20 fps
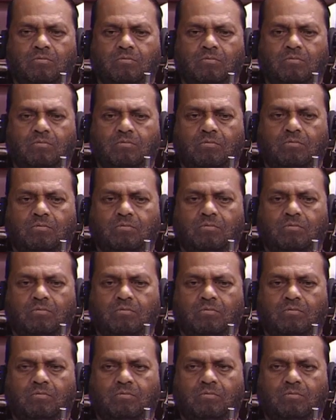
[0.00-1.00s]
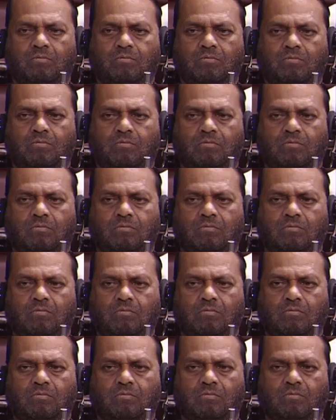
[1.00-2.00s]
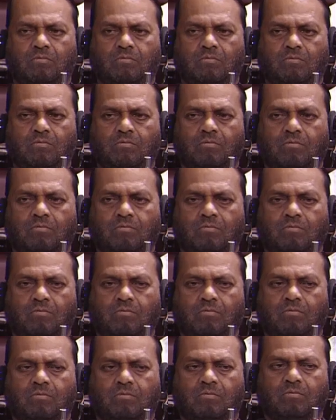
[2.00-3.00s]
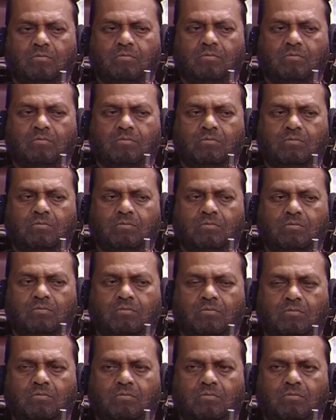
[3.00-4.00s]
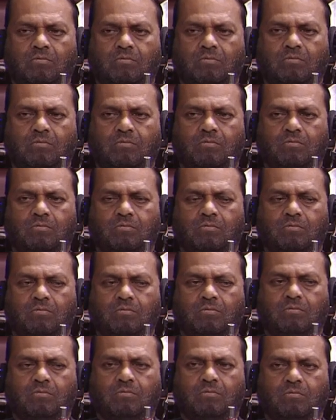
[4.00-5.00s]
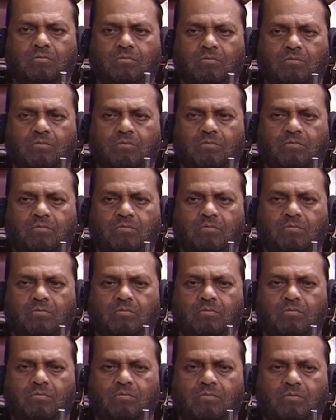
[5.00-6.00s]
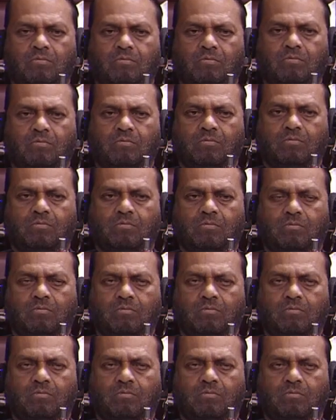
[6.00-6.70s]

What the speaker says: (not speaking)